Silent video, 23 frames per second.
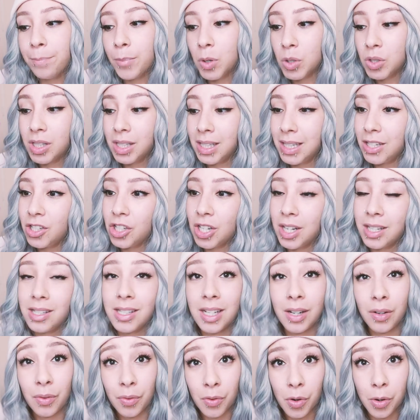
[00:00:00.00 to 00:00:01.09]
mostly just
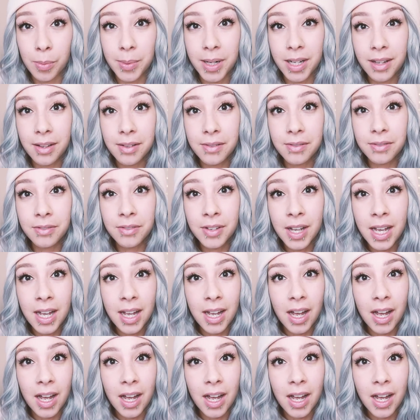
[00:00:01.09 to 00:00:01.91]
informative.